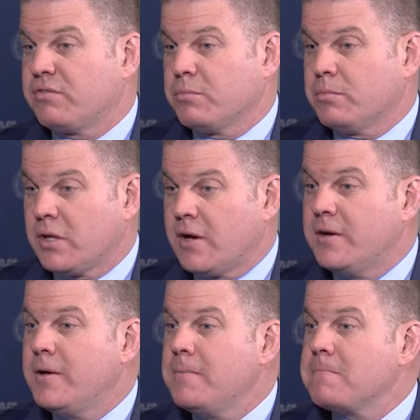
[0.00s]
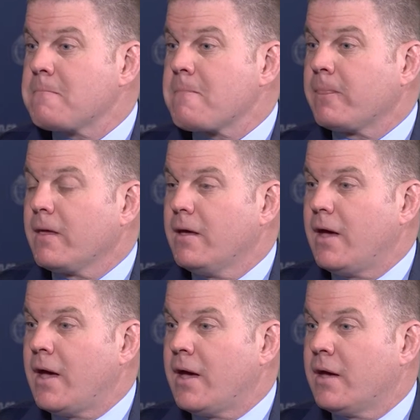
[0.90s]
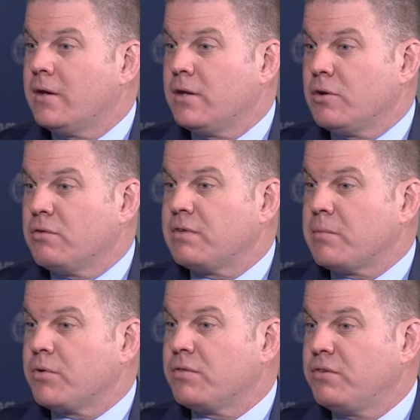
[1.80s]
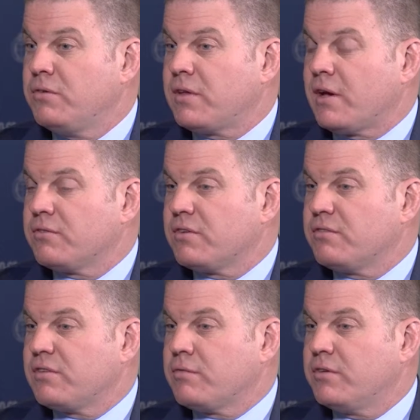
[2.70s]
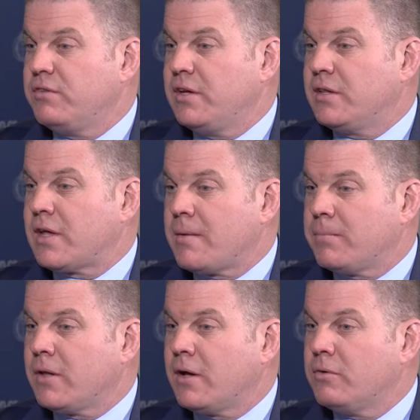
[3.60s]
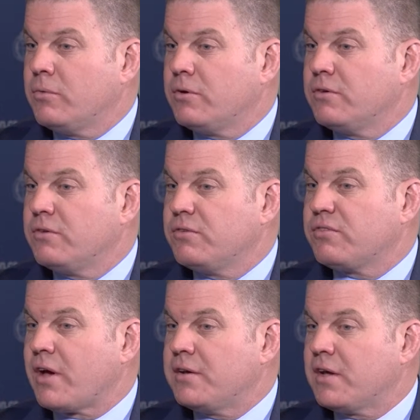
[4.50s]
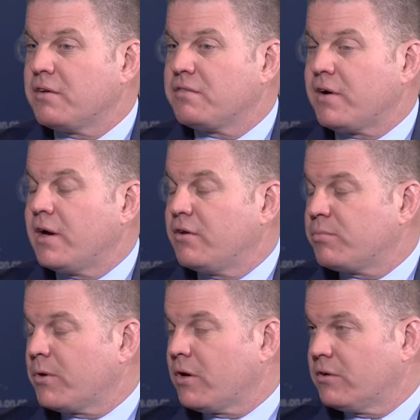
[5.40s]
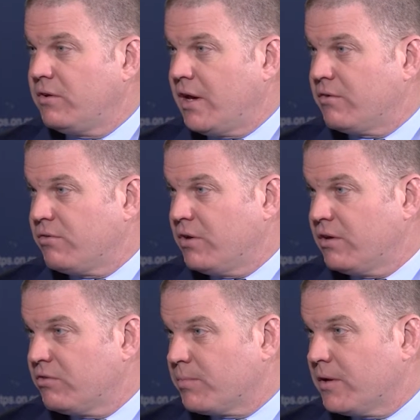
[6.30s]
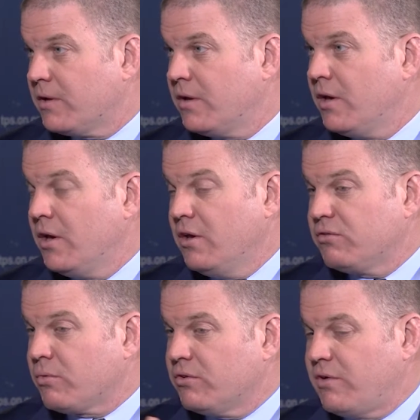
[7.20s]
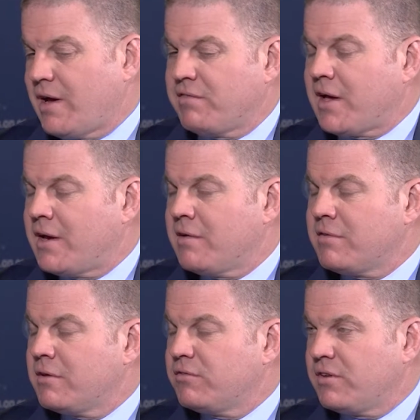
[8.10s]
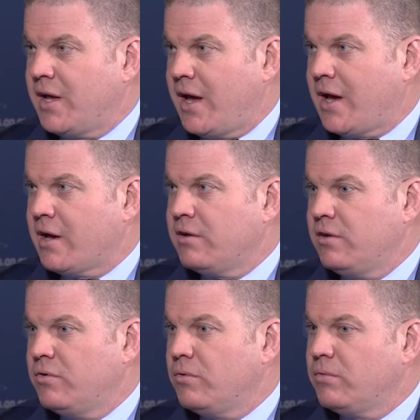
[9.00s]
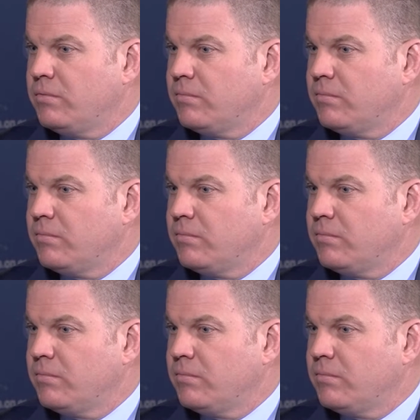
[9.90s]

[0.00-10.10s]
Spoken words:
of some blood. And in November of 2017, that blood was identified as belonging to Andrew Kinsman. So once you have that evidence in hand, you